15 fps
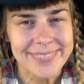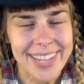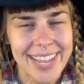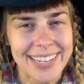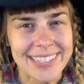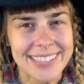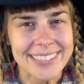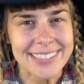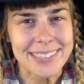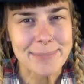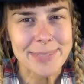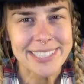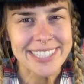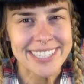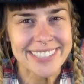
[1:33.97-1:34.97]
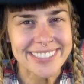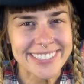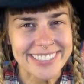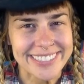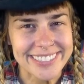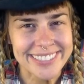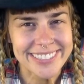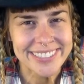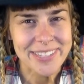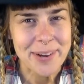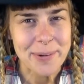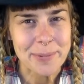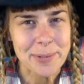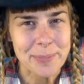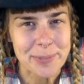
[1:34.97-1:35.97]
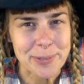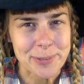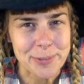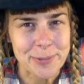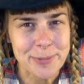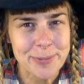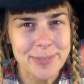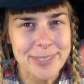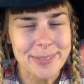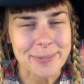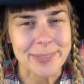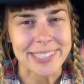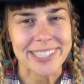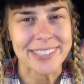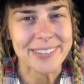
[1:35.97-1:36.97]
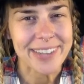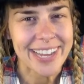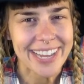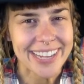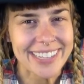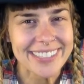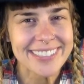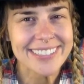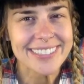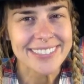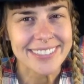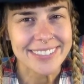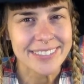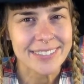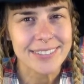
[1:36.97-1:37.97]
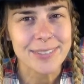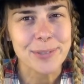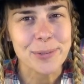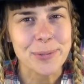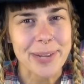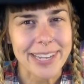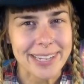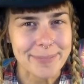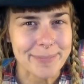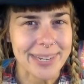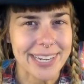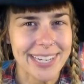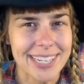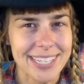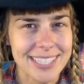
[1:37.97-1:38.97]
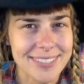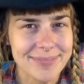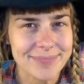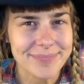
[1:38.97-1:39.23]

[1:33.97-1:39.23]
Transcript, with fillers: and its limitations are removed when you ask, Who am I?